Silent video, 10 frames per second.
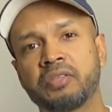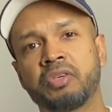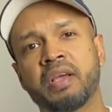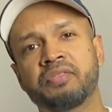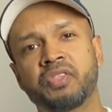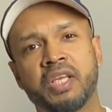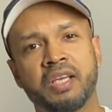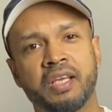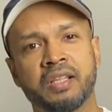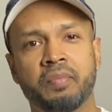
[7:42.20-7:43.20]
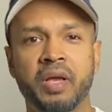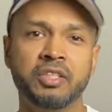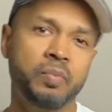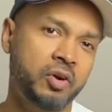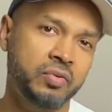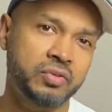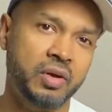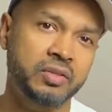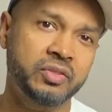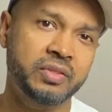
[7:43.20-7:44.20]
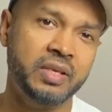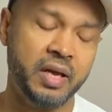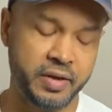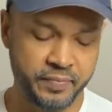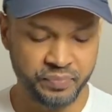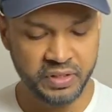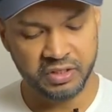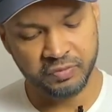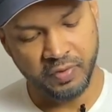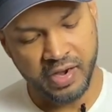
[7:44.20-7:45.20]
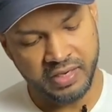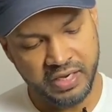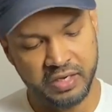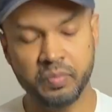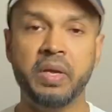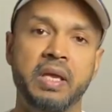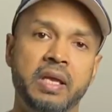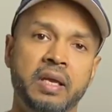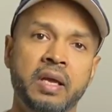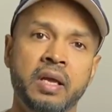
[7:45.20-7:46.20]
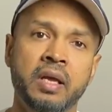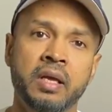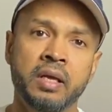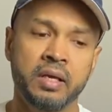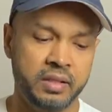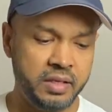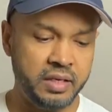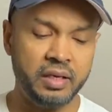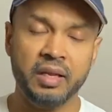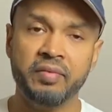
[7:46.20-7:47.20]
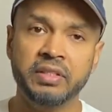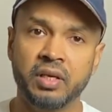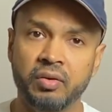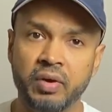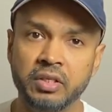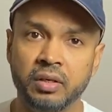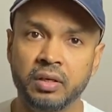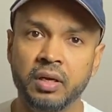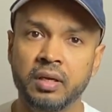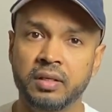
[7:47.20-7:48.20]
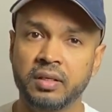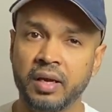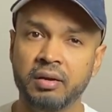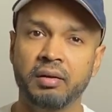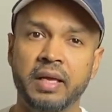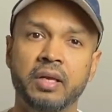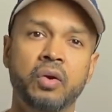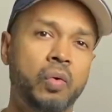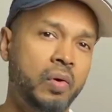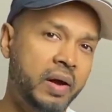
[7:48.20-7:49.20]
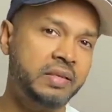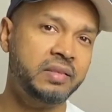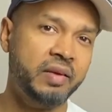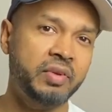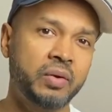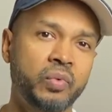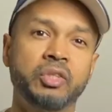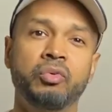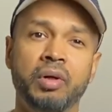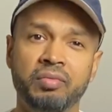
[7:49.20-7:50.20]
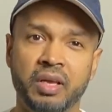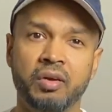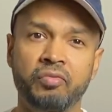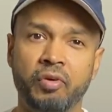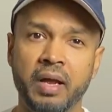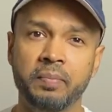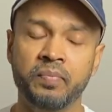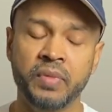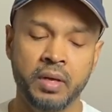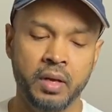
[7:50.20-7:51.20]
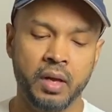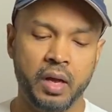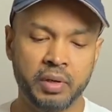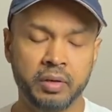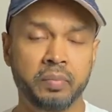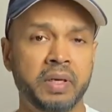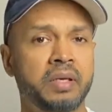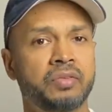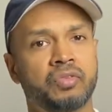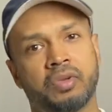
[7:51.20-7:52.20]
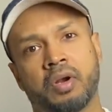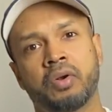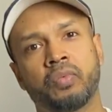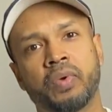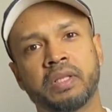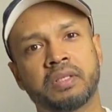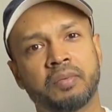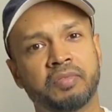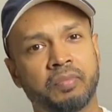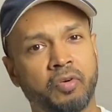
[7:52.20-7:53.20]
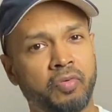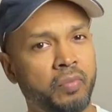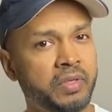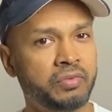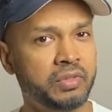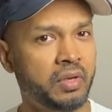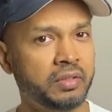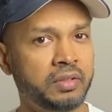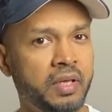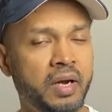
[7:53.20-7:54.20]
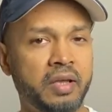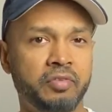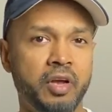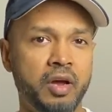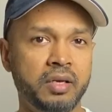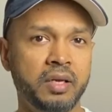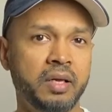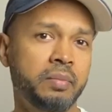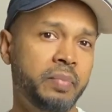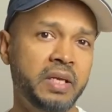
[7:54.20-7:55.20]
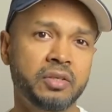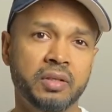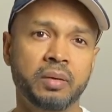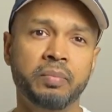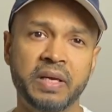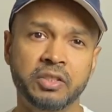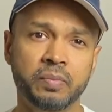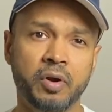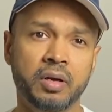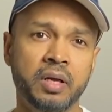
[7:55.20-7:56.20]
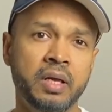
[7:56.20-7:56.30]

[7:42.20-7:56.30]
you have seen in the benchmark results, despite it being the 11th generation, the Tiger Lake Core i7 with 12 GB of RAM, I'm a little bit concerned with some of the performance results that I have got based on the benchmark